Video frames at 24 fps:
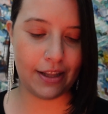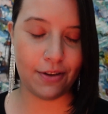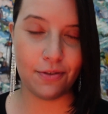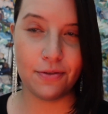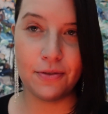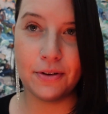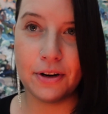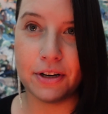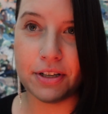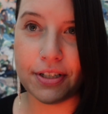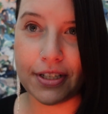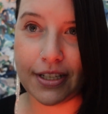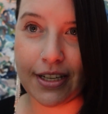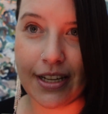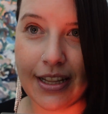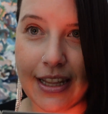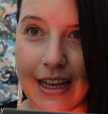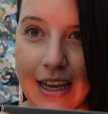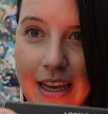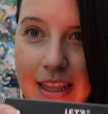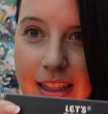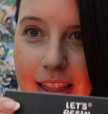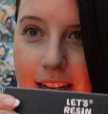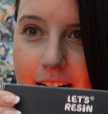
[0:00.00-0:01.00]
the first
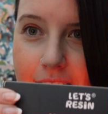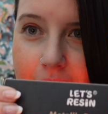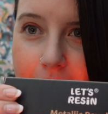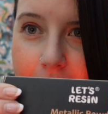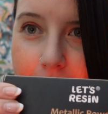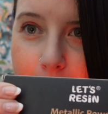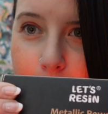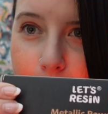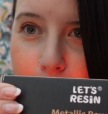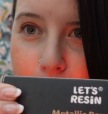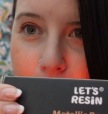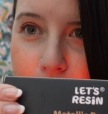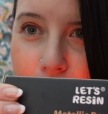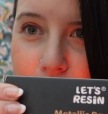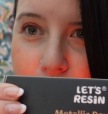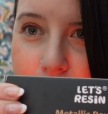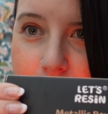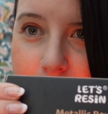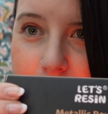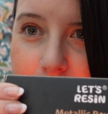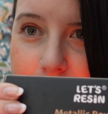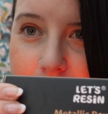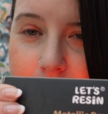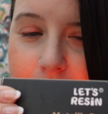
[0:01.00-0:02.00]
thing that I
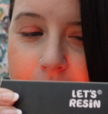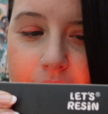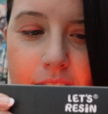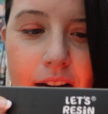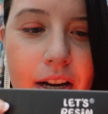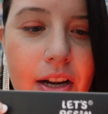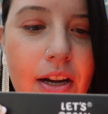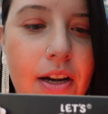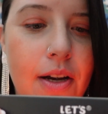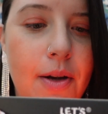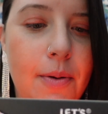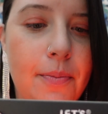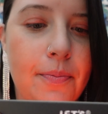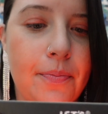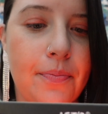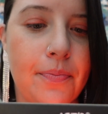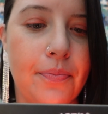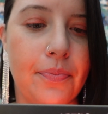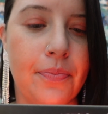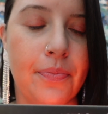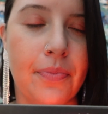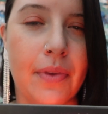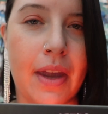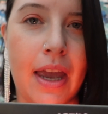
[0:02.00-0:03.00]
purchased here.
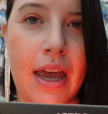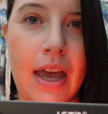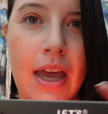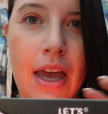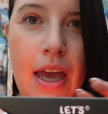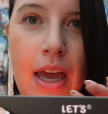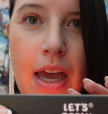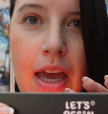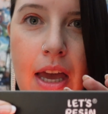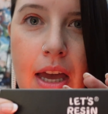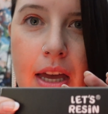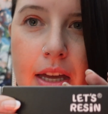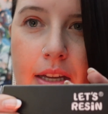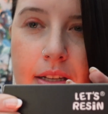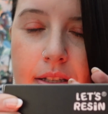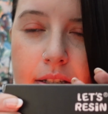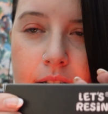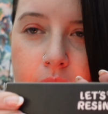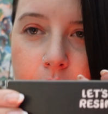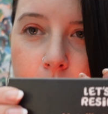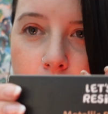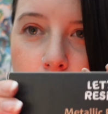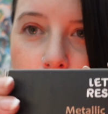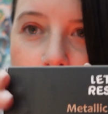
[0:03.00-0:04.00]

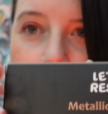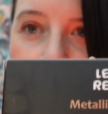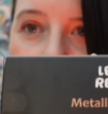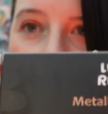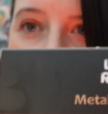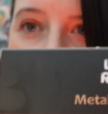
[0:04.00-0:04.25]
So